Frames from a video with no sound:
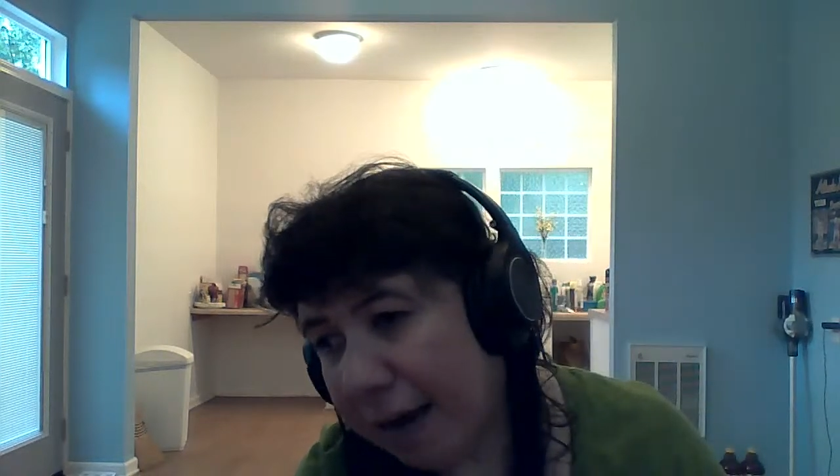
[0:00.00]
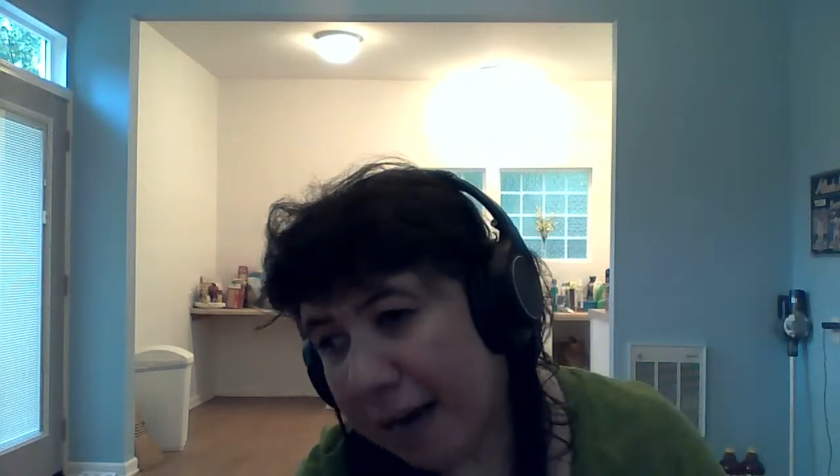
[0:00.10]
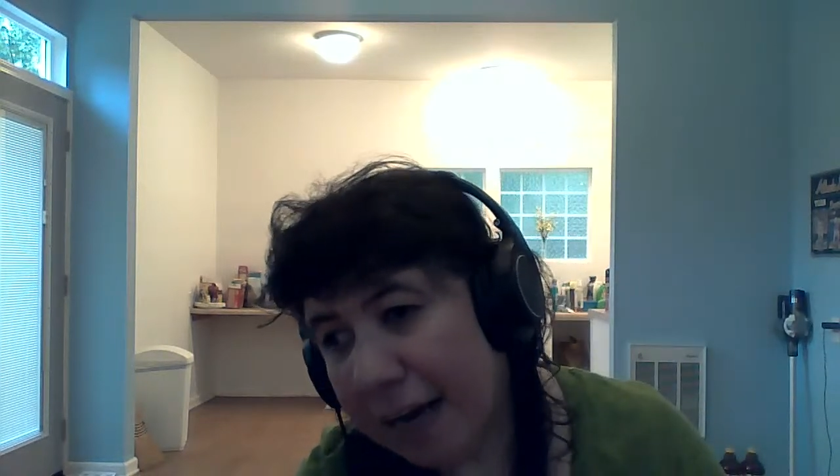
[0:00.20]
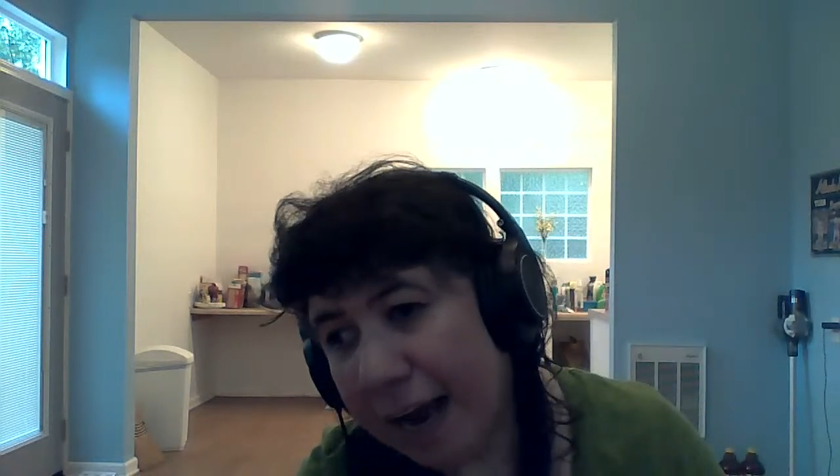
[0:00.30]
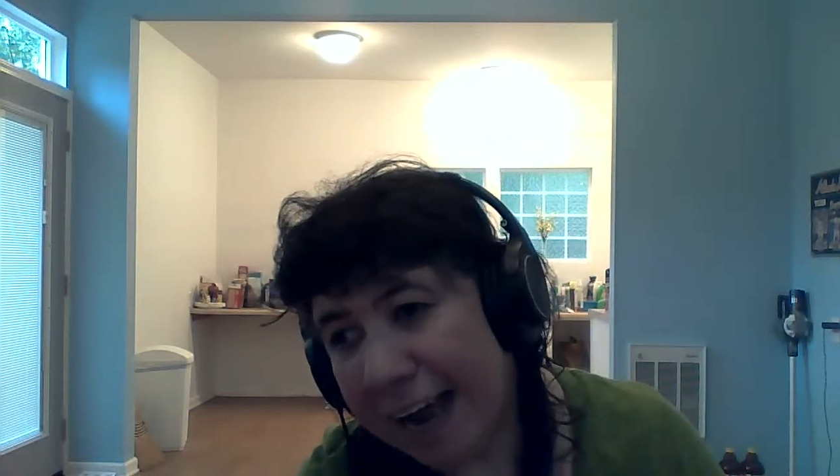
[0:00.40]

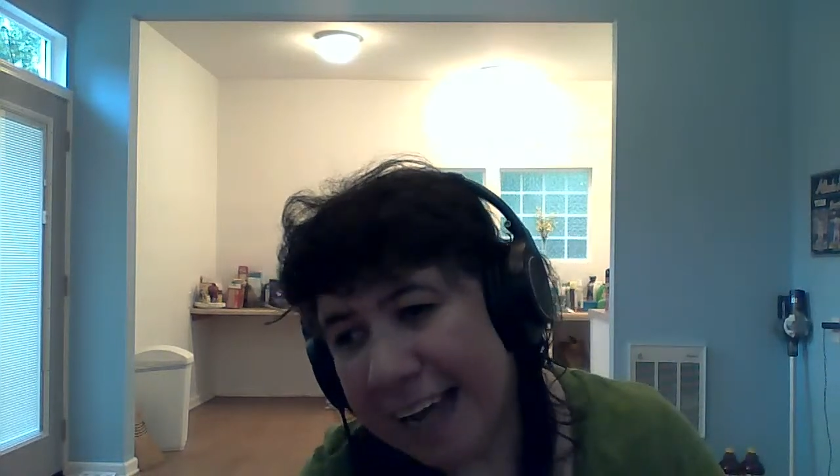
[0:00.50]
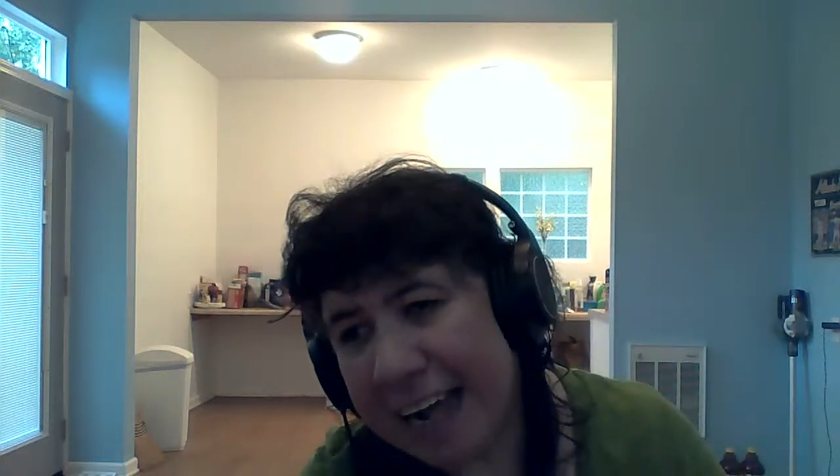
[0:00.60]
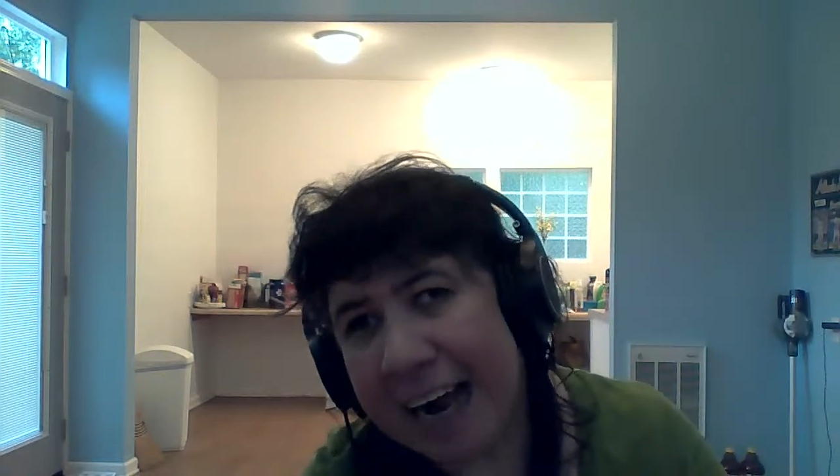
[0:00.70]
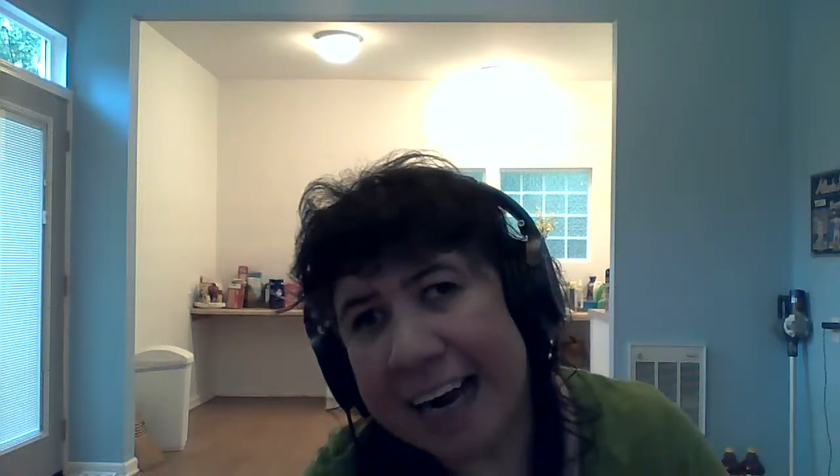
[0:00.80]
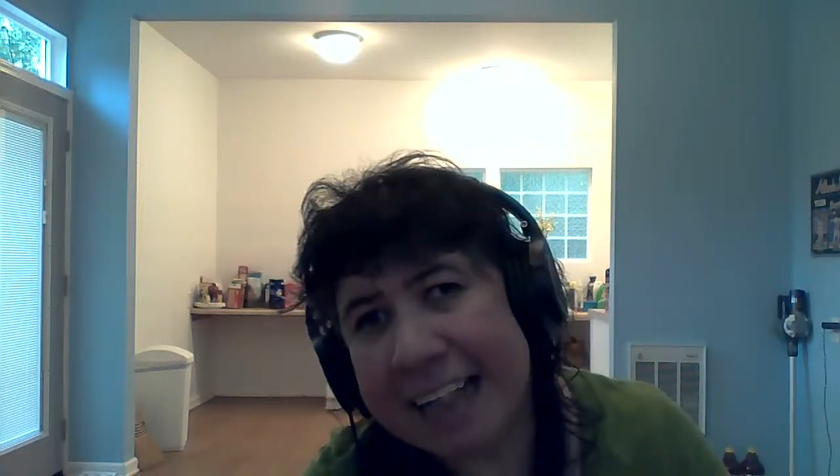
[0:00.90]
and
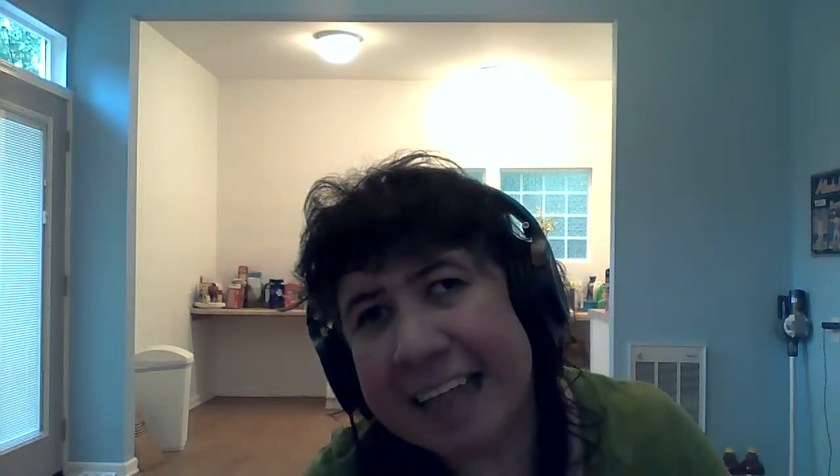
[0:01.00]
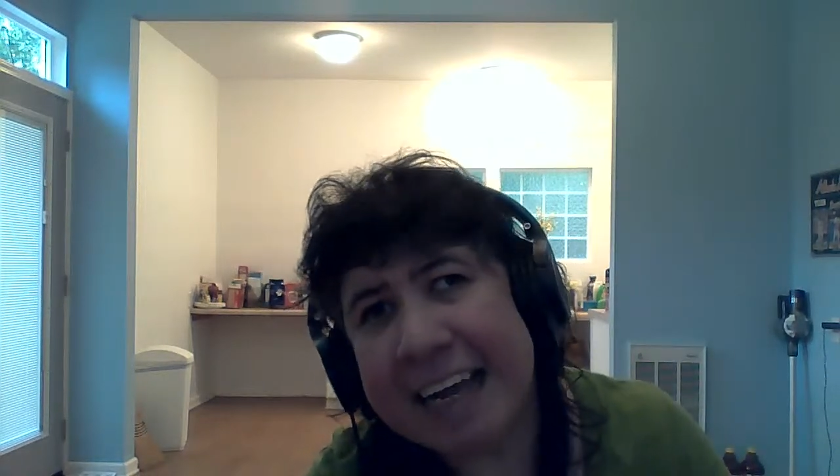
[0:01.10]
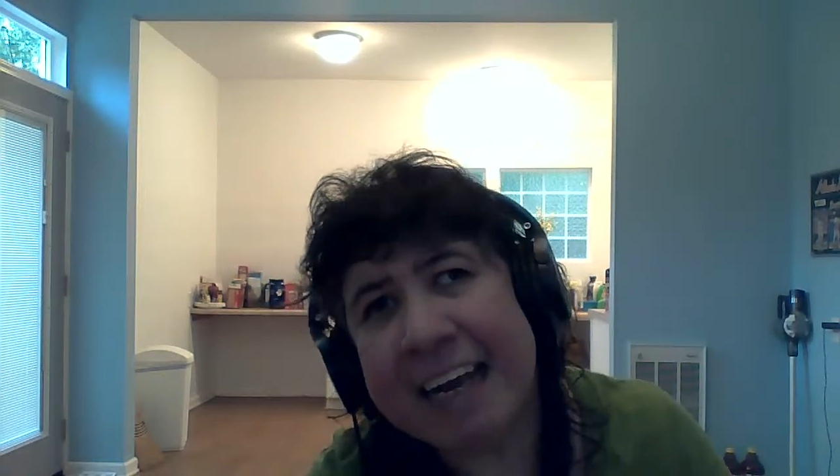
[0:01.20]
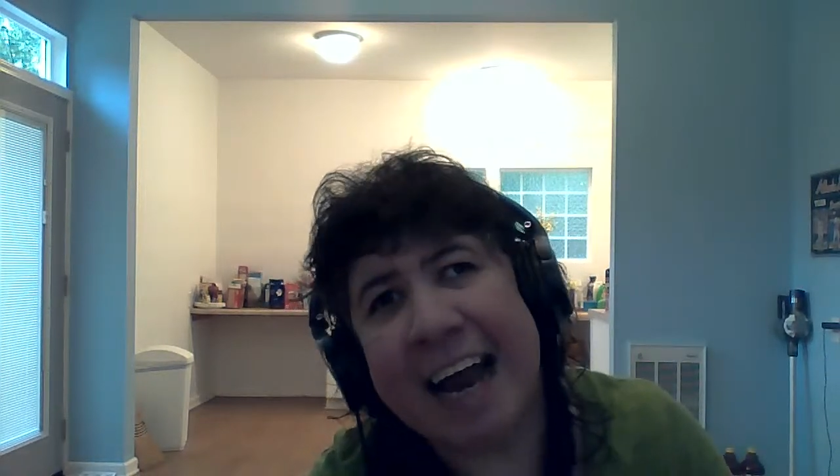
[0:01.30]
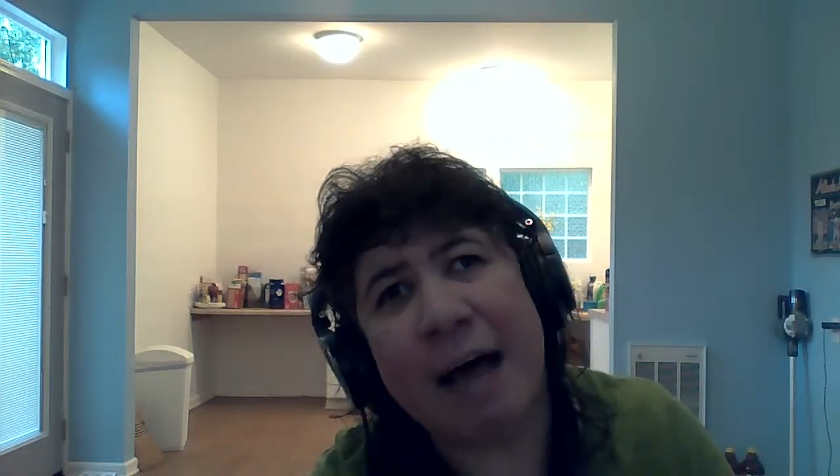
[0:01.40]
I
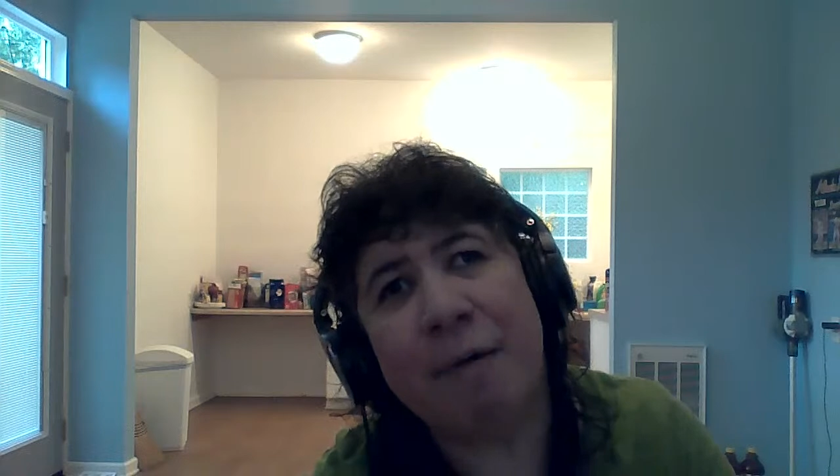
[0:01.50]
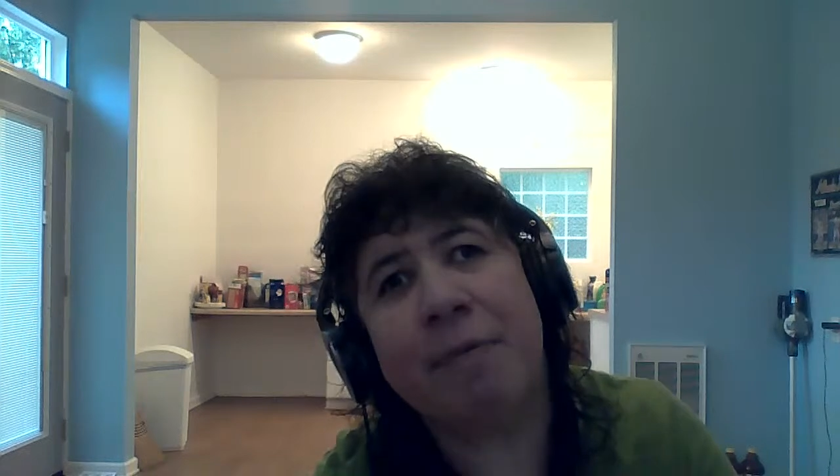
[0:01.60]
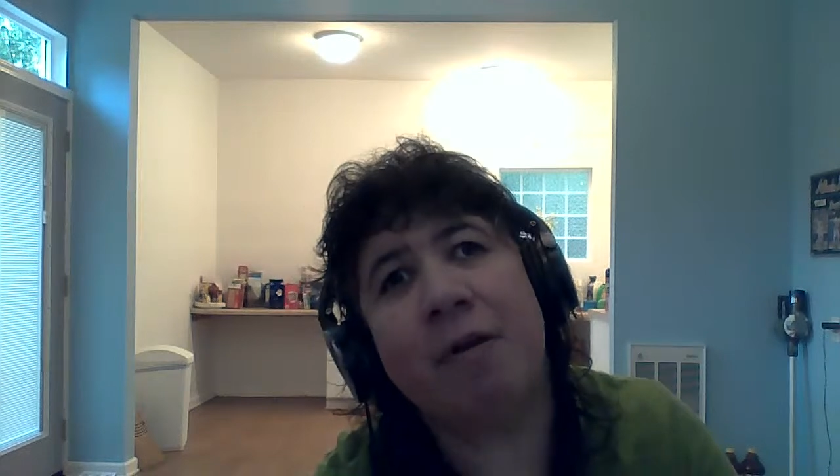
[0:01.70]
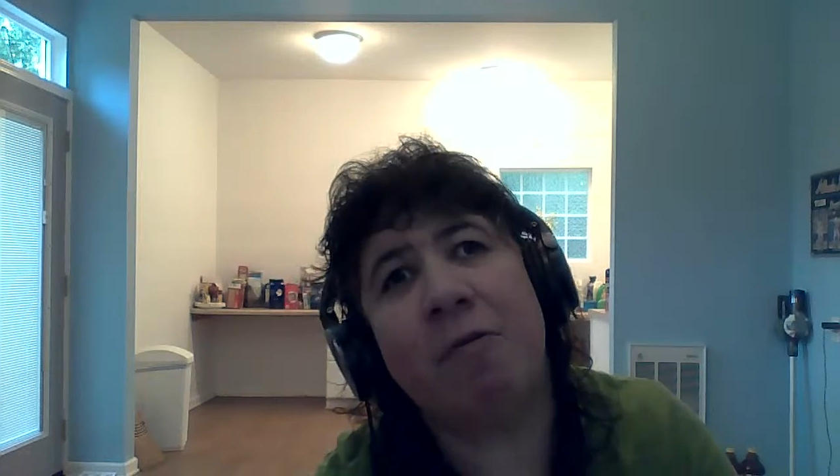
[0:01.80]
think it happened